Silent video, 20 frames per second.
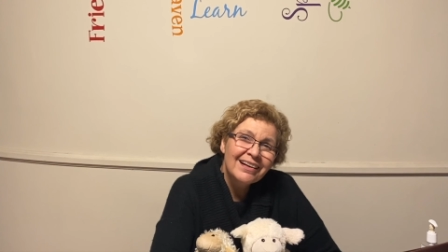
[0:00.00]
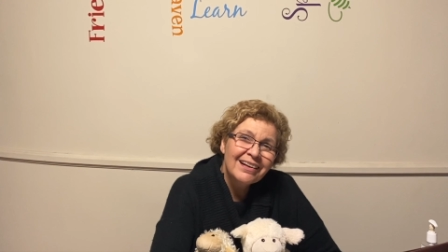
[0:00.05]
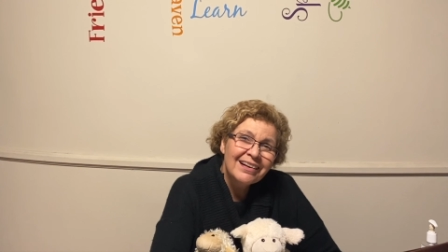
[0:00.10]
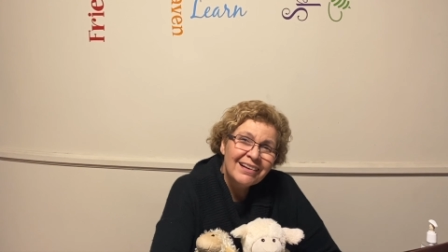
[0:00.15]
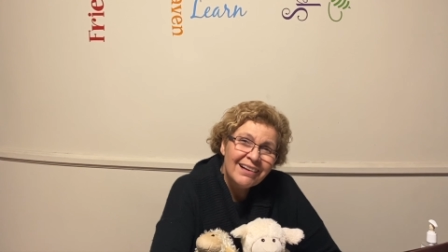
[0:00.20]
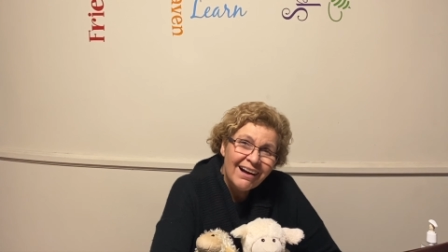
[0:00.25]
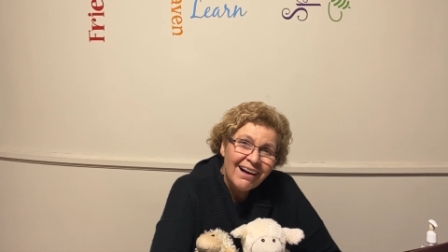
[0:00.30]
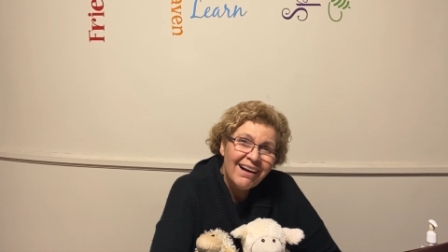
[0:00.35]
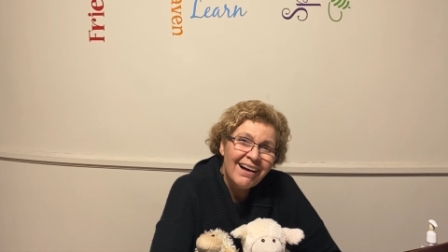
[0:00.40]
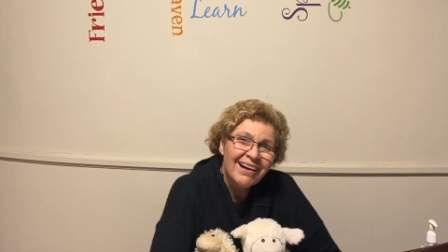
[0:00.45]

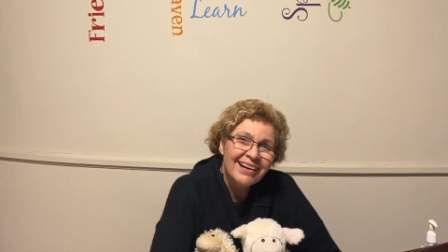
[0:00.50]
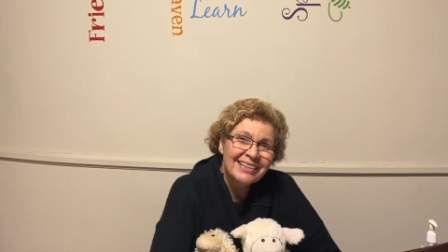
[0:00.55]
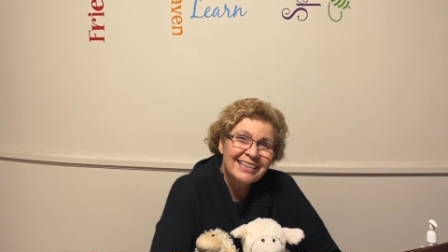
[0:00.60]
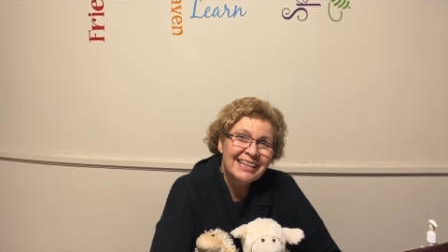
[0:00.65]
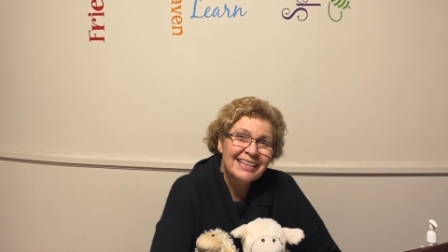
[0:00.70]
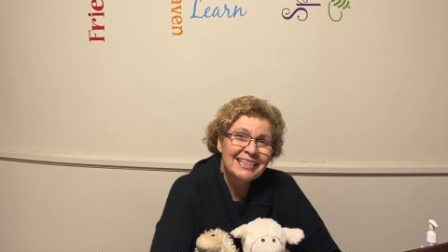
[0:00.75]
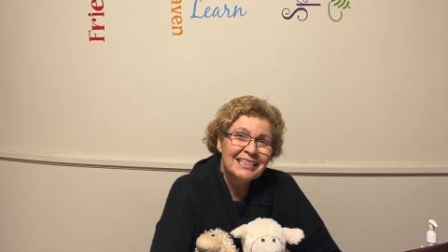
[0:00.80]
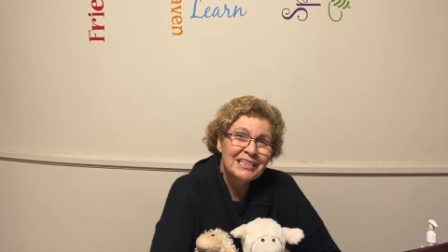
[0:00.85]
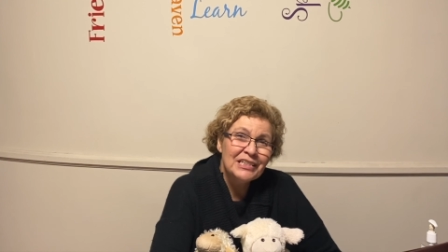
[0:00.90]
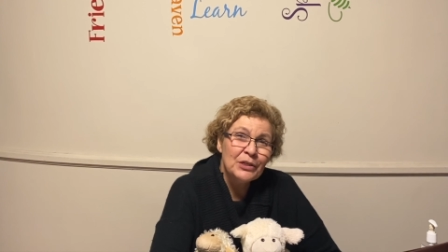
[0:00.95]
God
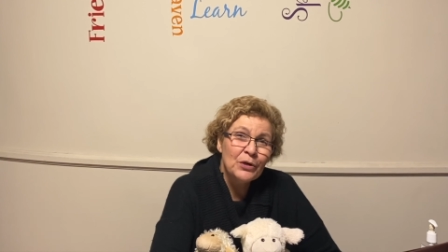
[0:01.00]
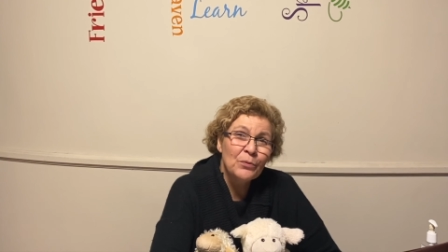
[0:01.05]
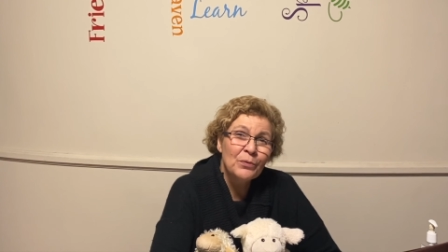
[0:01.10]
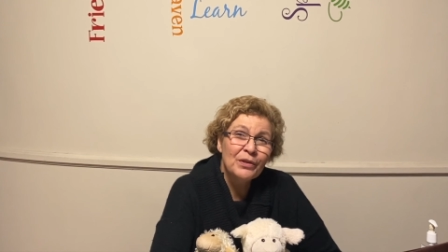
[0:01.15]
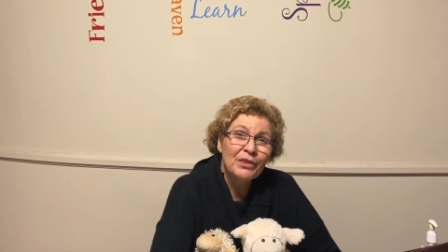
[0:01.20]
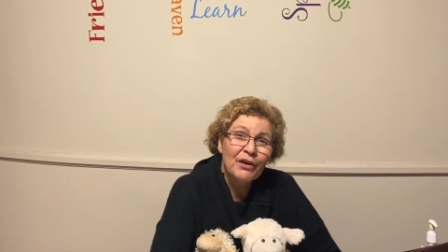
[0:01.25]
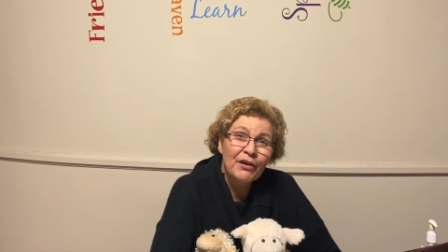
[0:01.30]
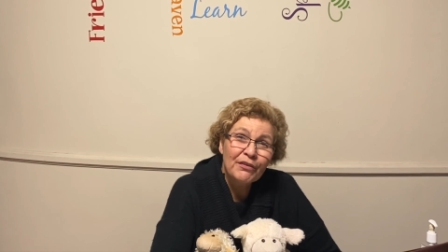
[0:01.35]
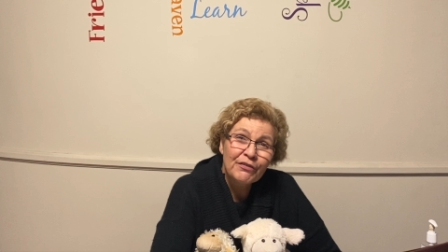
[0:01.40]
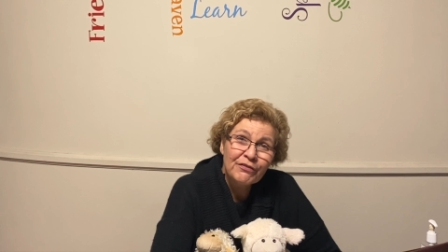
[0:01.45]
can deal
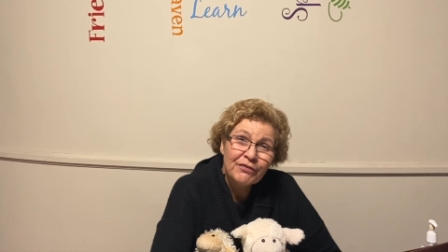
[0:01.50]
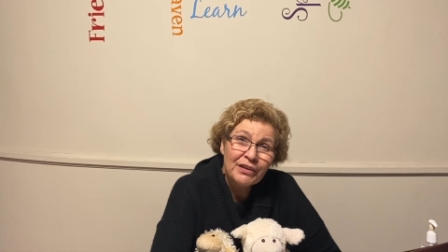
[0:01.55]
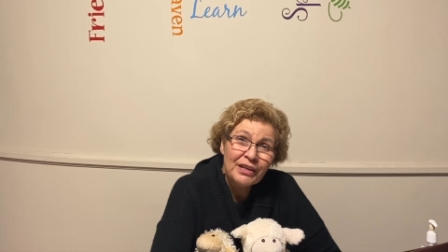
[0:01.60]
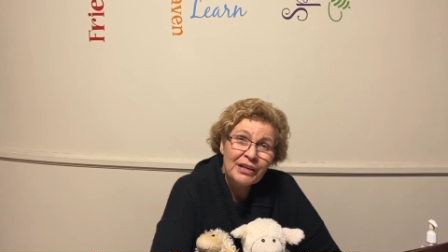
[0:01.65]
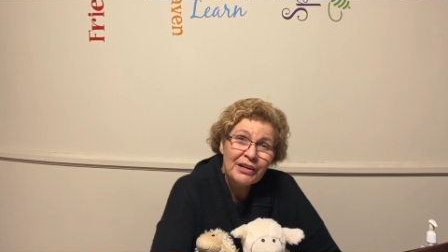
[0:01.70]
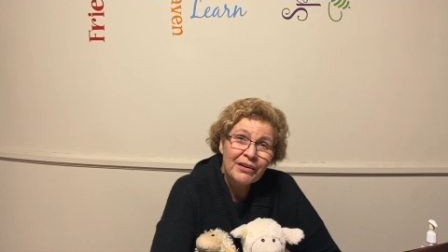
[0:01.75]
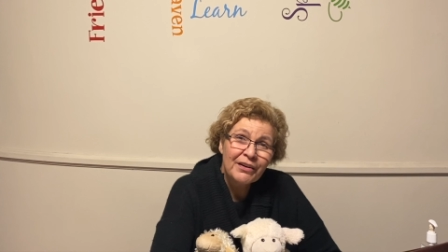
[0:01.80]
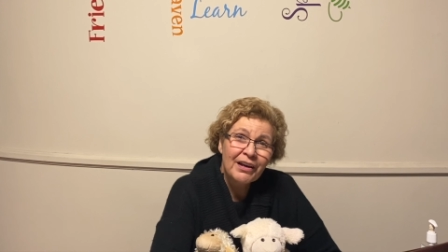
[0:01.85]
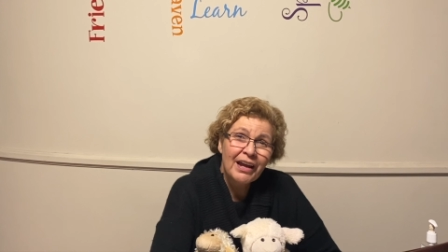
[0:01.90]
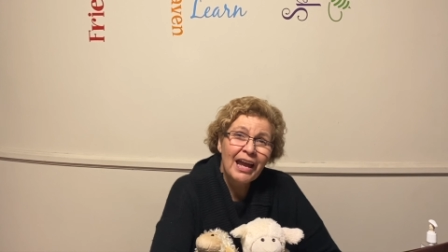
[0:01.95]
with our
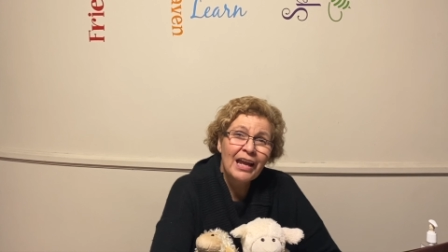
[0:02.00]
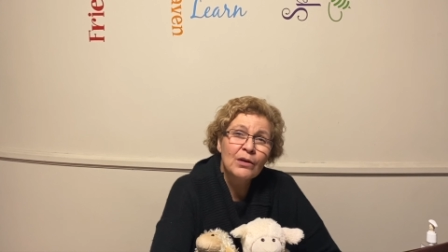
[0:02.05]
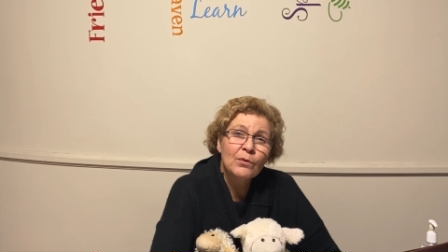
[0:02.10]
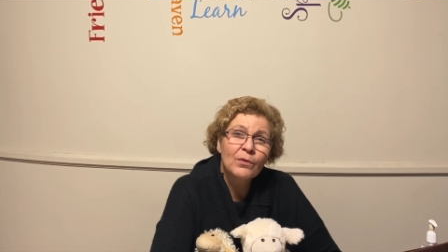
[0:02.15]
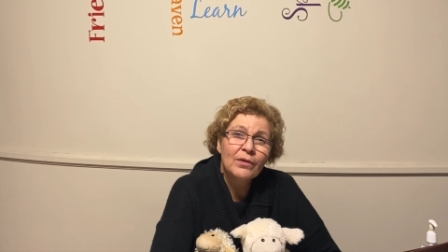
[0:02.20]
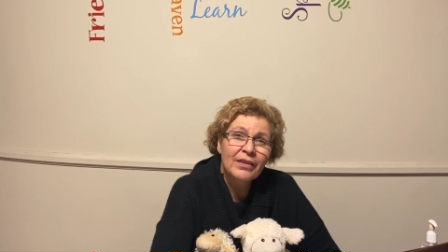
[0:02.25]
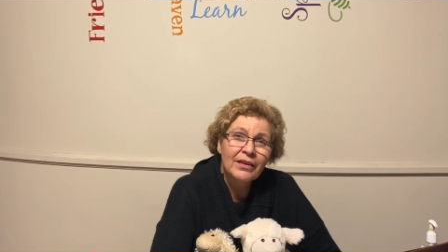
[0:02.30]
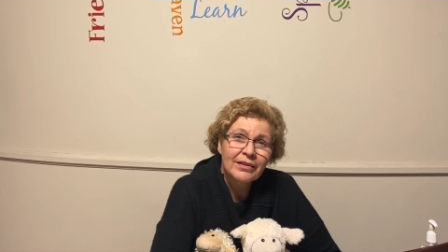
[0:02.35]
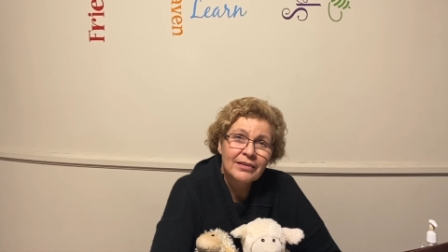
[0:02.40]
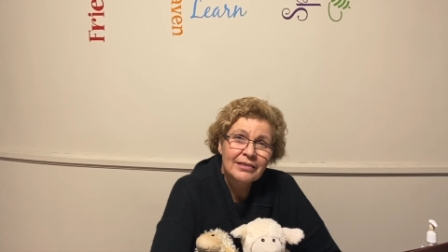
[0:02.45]
fear and
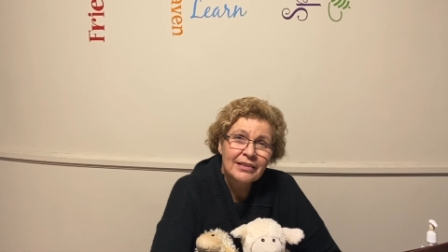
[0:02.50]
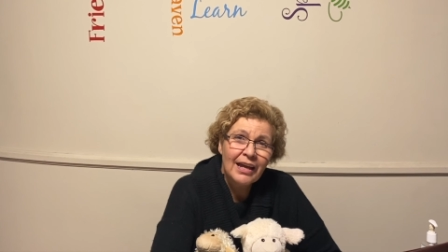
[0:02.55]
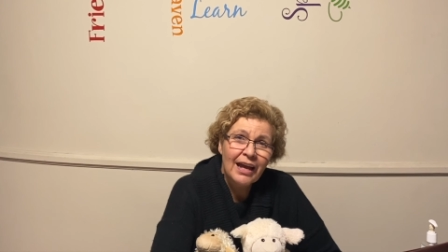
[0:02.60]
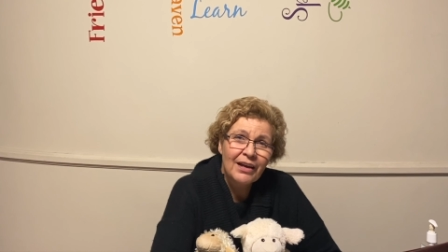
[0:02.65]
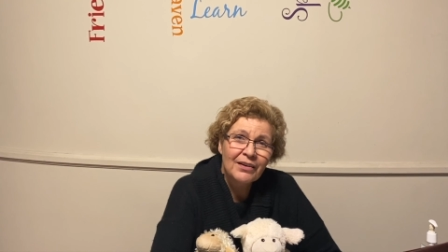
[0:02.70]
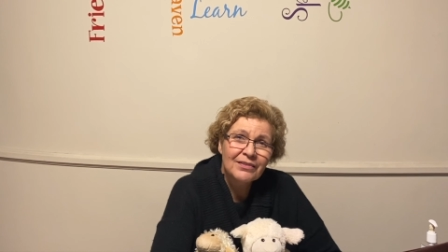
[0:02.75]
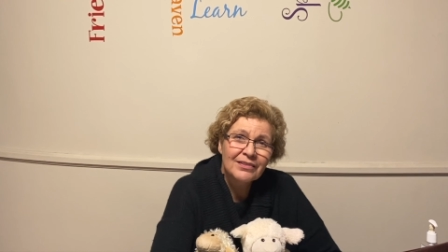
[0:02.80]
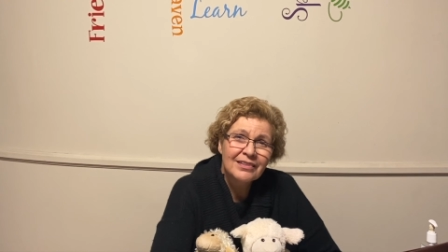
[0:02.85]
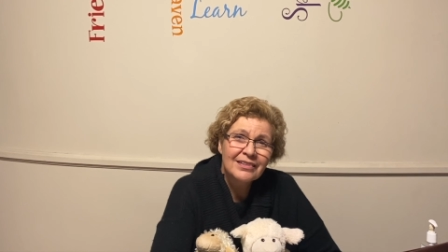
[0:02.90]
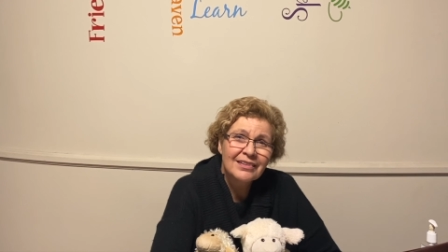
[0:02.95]
with our
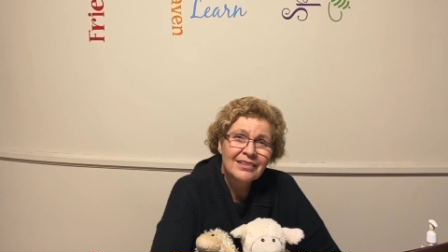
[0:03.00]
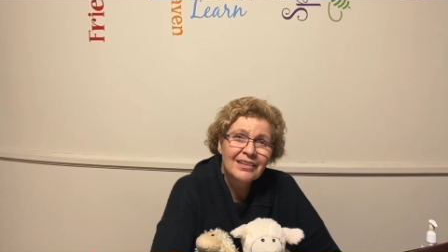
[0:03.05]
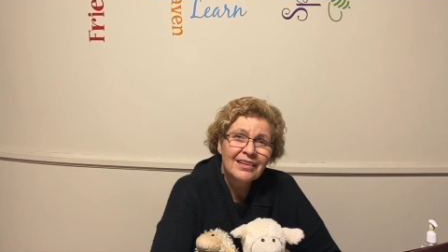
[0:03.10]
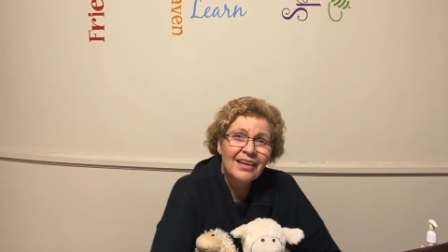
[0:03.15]
doubt.